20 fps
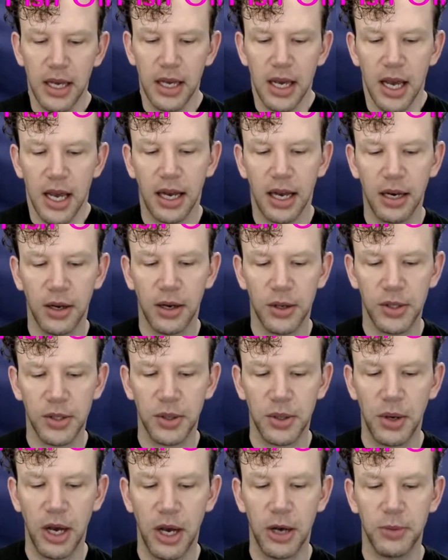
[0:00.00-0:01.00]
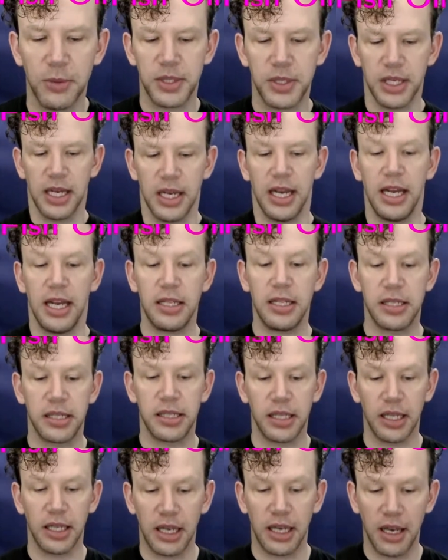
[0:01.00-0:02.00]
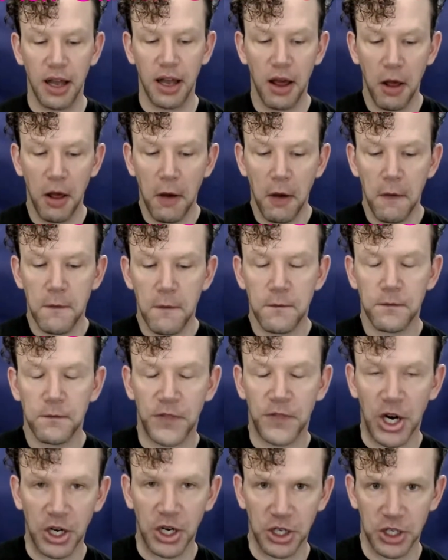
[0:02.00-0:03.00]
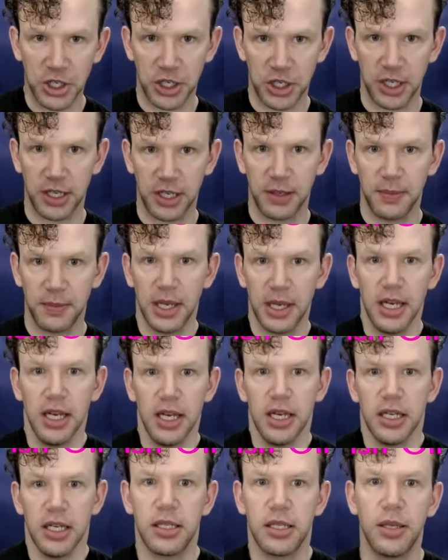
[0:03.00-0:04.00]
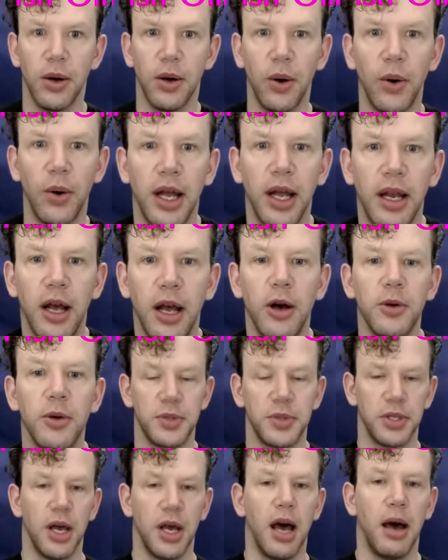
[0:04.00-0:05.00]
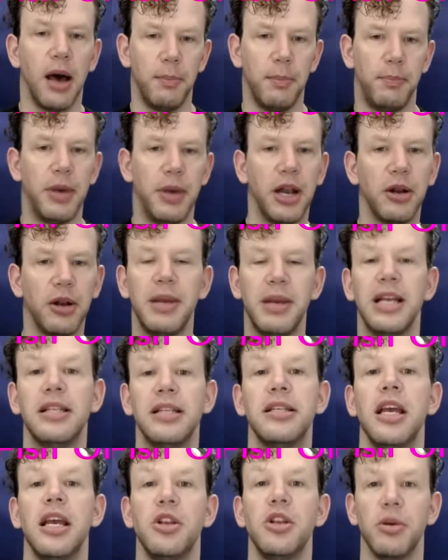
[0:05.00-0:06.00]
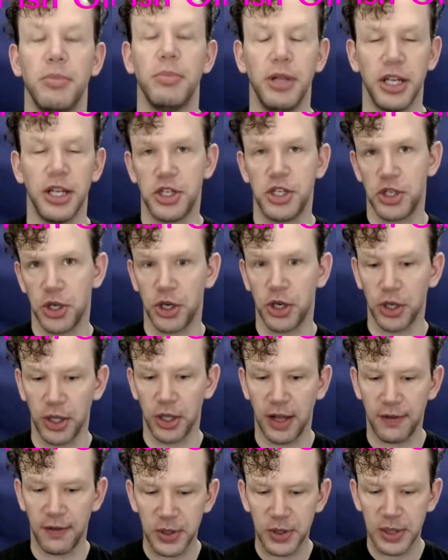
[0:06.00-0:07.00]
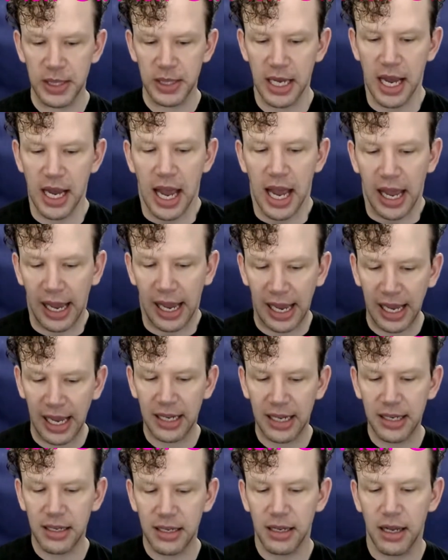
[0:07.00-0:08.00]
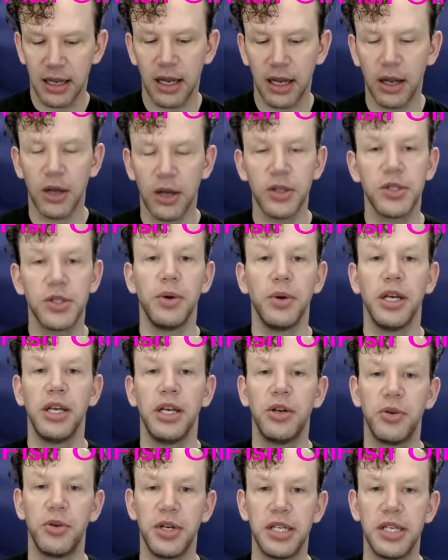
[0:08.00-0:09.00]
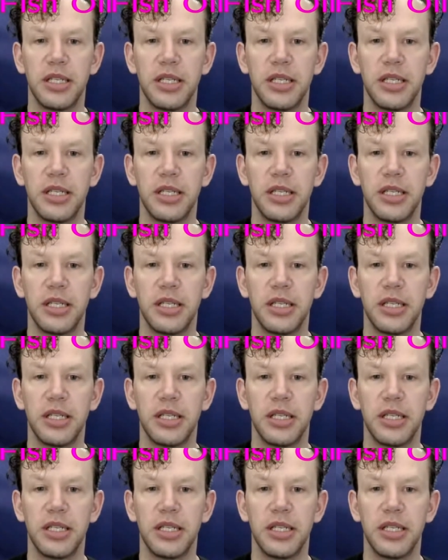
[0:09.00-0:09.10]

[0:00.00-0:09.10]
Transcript: And it also helps insulin function. So it helps better maintain your blood sugar levels. And it also increases